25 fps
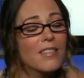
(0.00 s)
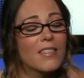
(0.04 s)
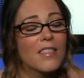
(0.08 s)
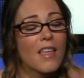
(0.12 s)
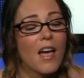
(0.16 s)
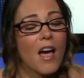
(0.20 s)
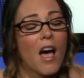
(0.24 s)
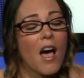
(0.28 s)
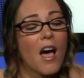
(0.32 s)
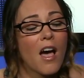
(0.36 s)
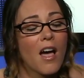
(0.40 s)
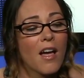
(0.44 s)

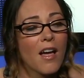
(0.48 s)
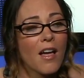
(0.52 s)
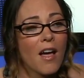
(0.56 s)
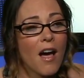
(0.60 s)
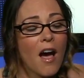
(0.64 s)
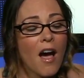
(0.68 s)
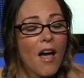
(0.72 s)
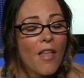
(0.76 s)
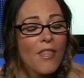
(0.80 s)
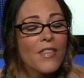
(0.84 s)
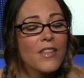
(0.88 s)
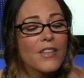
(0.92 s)
the
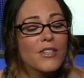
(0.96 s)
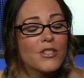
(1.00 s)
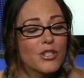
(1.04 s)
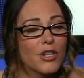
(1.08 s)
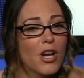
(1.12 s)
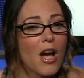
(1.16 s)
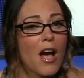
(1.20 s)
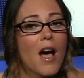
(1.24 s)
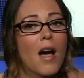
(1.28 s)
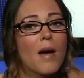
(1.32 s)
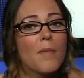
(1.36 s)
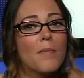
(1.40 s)

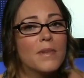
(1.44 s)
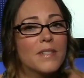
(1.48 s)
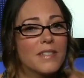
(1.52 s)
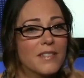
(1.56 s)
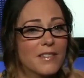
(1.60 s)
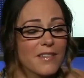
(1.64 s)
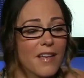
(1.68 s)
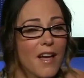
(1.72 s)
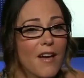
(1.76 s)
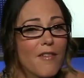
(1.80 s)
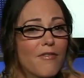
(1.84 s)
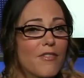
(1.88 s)
on-the-job
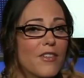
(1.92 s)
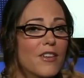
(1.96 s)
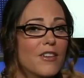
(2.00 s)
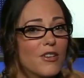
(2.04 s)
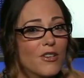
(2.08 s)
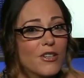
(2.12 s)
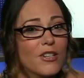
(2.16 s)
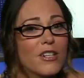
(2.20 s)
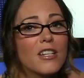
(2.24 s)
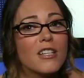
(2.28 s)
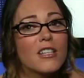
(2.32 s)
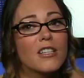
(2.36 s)
stuff that
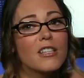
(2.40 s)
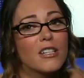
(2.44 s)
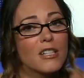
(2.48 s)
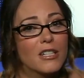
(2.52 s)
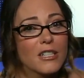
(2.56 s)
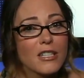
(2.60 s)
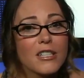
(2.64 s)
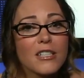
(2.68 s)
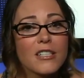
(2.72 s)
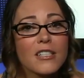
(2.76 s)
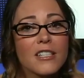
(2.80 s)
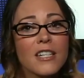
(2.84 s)
you're going to
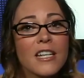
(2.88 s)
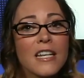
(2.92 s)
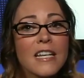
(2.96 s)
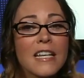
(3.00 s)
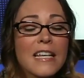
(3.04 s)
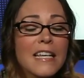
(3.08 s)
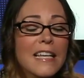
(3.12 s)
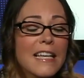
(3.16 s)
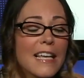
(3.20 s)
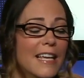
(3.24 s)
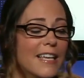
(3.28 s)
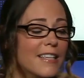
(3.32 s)
learn
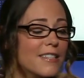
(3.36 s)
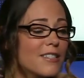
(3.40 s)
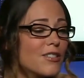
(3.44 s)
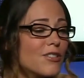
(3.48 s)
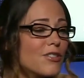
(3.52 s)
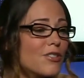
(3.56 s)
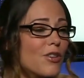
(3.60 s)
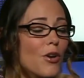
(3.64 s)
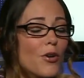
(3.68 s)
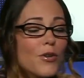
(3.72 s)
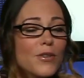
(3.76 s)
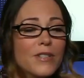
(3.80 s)
is
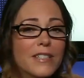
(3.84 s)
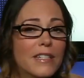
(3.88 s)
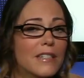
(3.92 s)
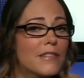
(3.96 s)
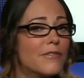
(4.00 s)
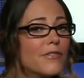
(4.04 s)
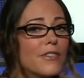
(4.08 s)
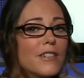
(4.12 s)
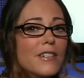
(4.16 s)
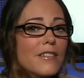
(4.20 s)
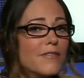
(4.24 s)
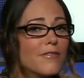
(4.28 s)
so
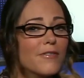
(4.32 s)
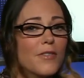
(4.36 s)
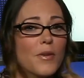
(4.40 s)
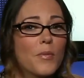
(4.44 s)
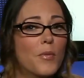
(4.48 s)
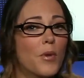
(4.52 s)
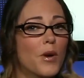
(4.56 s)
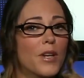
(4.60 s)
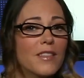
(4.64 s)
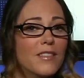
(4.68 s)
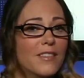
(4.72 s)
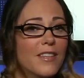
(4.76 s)
different from
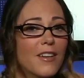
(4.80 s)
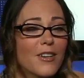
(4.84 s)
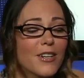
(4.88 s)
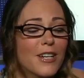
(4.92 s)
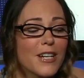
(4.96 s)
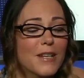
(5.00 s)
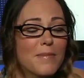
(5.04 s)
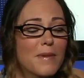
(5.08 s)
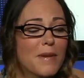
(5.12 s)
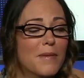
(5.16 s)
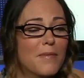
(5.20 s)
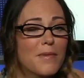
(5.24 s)
what they're going
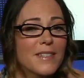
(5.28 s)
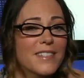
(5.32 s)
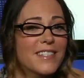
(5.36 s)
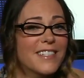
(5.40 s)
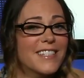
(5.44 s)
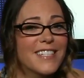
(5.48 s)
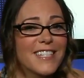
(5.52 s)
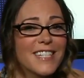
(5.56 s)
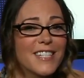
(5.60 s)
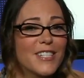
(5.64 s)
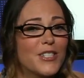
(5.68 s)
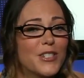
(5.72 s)
to be able to
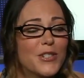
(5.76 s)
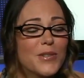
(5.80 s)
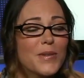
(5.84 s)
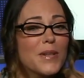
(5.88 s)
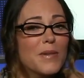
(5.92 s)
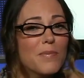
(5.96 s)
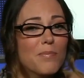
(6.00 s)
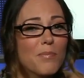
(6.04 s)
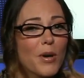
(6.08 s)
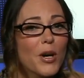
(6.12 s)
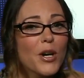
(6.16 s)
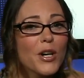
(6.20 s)
teach you
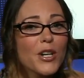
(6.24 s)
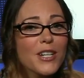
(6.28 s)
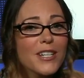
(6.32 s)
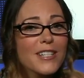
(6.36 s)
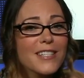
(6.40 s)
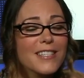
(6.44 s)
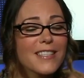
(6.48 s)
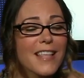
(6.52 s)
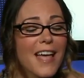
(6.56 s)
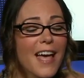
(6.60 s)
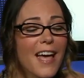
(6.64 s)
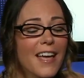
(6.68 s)
in
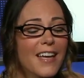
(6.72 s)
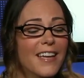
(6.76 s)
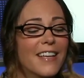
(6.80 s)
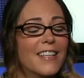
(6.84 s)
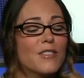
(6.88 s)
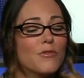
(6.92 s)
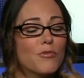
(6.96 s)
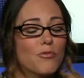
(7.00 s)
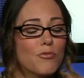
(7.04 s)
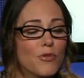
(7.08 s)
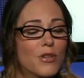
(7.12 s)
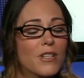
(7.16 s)
books that
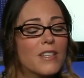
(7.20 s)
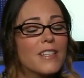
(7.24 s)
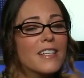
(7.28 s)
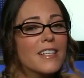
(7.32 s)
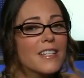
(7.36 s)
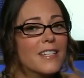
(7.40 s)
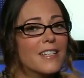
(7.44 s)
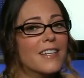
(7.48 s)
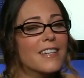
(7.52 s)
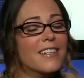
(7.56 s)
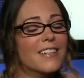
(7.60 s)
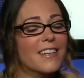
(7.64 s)
it's
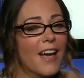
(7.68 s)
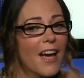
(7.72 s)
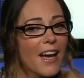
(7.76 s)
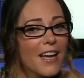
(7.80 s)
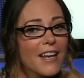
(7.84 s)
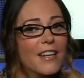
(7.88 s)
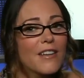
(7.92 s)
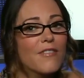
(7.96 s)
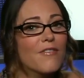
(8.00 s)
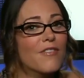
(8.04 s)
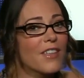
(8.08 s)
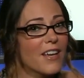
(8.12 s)
really
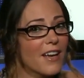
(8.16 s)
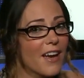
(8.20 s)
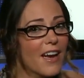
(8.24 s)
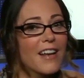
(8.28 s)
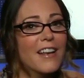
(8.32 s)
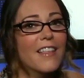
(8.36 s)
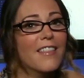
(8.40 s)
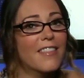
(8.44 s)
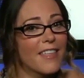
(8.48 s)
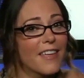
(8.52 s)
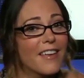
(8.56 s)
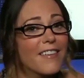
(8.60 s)
kind of the
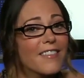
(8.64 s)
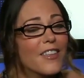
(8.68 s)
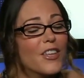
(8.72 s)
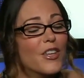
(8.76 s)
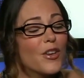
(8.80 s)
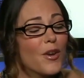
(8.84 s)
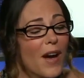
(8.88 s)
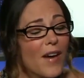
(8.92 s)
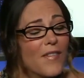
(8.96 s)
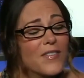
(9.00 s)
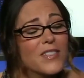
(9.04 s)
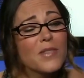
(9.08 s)
kind of thing that
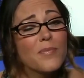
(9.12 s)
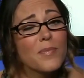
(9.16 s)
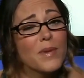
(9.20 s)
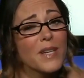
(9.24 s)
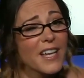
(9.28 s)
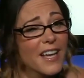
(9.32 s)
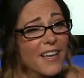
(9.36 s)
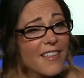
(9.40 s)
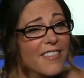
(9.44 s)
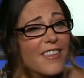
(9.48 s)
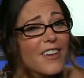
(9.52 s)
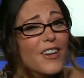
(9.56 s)
you have to
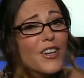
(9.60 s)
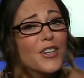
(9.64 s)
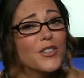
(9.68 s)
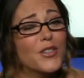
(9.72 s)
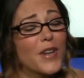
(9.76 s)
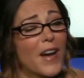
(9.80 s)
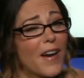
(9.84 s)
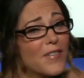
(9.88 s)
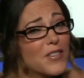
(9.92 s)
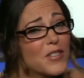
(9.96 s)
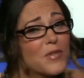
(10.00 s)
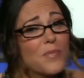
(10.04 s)
be in there and you
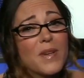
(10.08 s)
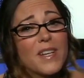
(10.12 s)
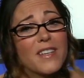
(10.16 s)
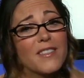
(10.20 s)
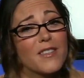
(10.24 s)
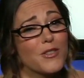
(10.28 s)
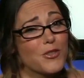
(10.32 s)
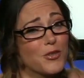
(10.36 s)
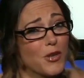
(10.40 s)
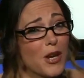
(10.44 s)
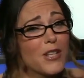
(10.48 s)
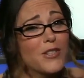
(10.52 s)
have to be in
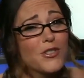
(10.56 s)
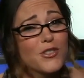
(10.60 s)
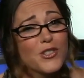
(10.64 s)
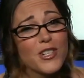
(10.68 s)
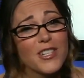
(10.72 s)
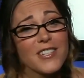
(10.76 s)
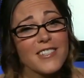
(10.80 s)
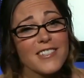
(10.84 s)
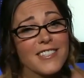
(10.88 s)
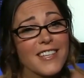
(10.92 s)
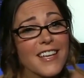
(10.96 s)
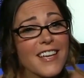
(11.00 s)
the
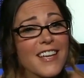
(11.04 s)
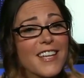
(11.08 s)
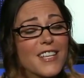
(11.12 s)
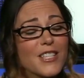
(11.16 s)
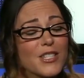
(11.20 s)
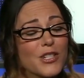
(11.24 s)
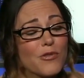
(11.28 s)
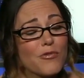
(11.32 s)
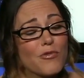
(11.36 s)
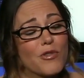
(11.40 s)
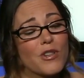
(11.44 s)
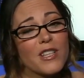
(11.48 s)
trenches
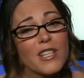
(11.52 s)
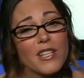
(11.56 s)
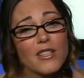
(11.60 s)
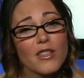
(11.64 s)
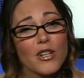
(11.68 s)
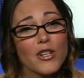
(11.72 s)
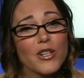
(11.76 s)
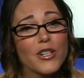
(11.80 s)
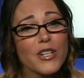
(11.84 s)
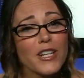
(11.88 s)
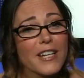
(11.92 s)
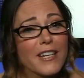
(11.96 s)
to really
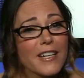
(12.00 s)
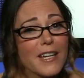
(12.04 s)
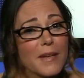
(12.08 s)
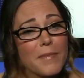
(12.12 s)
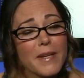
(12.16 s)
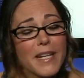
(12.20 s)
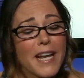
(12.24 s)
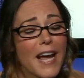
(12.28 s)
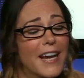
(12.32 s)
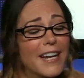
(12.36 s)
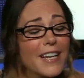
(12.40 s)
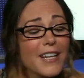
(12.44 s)
learn it. I
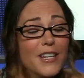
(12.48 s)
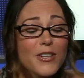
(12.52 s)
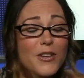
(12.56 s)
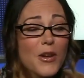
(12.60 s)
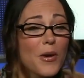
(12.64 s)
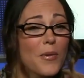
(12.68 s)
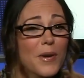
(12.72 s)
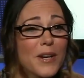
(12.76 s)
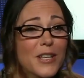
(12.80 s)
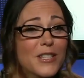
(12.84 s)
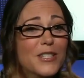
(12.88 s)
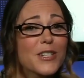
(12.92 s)
mean, I didn't
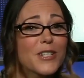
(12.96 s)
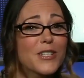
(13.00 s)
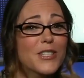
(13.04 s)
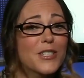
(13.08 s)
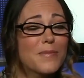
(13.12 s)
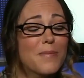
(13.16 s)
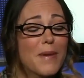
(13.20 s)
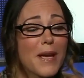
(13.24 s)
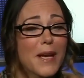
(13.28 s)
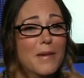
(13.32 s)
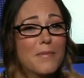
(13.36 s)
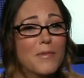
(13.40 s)
know what it took
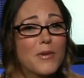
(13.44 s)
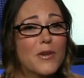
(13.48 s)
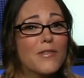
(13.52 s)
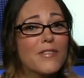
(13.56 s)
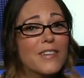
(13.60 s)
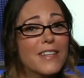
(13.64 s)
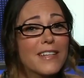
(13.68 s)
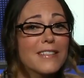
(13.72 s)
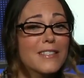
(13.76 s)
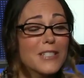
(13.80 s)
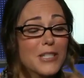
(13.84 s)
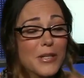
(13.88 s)
to make a
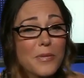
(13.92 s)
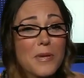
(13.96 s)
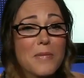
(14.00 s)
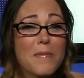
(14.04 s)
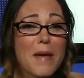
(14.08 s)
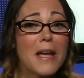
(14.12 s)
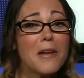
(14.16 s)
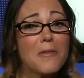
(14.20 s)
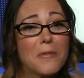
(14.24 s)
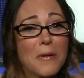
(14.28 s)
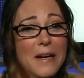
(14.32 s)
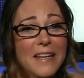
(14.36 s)
movie until we
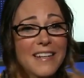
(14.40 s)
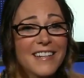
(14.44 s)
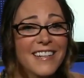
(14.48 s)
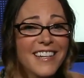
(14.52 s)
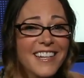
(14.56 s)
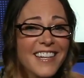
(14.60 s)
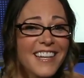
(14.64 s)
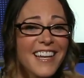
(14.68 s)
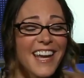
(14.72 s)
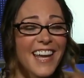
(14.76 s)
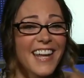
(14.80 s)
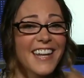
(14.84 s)
made one.
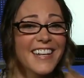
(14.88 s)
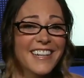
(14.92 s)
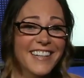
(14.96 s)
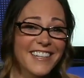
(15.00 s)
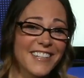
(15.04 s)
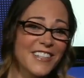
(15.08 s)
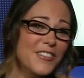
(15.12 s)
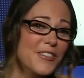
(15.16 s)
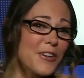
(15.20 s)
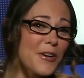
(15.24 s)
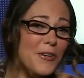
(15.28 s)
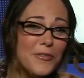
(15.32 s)
And
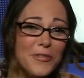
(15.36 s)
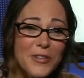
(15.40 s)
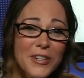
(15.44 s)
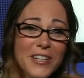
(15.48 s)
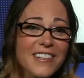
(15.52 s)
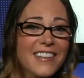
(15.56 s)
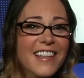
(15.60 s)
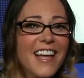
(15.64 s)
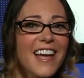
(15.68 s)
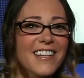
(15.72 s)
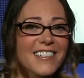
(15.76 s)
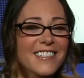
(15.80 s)
you don't
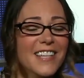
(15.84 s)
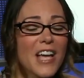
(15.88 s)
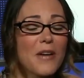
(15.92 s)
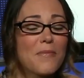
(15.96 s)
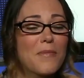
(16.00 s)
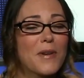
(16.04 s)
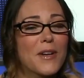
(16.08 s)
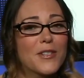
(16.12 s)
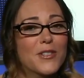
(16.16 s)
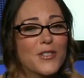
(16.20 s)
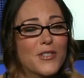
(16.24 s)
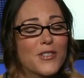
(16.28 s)
realize how
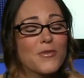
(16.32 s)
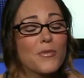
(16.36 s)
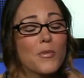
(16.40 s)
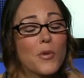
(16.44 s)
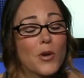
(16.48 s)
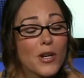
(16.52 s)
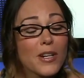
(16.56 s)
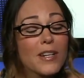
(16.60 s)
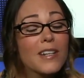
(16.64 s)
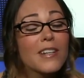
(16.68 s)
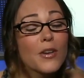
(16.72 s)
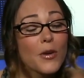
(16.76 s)
much
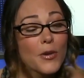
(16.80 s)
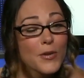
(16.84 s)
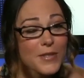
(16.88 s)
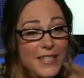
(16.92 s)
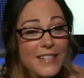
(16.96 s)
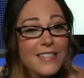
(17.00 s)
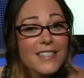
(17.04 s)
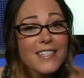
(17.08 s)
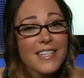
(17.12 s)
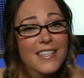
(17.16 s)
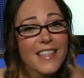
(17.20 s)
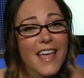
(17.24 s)
work goes
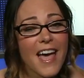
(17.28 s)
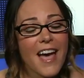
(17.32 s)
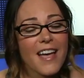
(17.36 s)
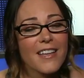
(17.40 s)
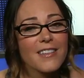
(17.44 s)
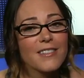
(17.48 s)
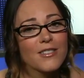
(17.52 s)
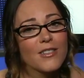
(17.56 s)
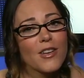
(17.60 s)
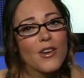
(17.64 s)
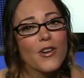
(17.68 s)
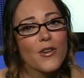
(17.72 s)
into
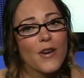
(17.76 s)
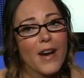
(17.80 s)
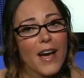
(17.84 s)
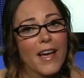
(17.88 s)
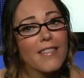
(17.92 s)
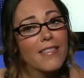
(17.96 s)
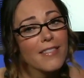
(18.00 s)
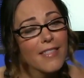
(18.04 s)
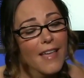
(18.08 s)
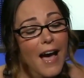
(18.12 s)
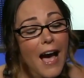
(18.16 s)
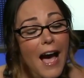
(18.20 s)
that. So
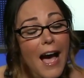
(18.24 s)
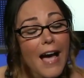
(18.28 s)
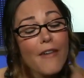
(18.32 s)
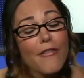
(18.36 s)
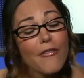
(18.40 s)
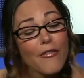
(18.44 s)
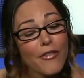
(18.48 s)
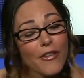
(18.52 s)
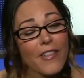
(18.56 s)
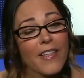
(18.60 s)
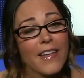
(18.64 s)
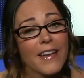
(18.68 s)
I
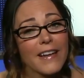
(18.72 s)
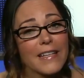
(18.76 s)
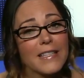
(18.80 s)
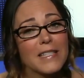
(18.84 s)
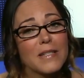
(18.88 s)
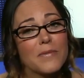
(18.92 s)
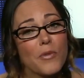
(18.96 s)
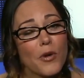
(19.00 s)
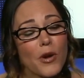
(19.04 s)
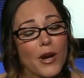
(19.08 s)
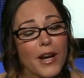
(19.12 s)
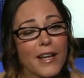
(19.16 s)
feel like it's
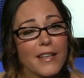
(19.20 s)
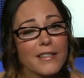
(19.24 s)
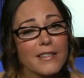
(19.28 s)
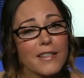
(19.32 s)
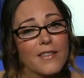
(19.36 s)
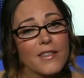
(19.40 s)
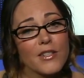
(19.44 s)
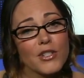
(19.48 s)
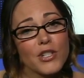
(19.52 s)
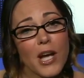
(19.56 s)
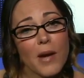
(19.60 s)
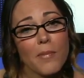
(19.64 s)
a more
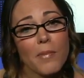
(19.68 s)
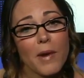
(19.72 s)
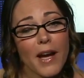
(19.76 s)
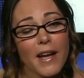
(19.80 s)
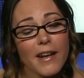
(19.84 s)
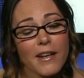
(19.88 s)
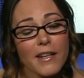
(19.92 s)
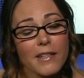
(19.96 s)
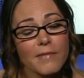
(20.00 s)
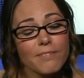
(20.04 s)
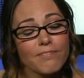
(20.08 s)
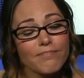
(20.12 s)
hands-on-the-job
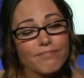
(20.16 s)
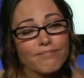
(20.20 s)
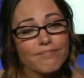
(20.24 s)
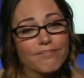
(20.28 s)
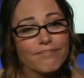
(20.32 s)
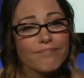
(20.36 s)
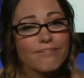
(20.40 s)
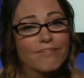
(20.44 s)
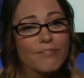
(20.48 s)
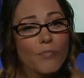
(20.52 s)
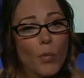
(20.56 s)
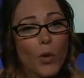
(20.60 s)
kind of
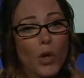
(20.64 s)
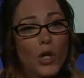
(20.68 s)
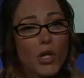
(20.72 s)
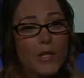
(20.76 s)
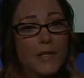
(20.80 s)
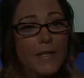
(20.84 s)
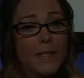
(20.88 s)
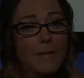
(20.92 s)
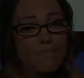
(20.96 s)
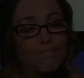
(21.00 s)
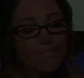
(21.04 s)
world.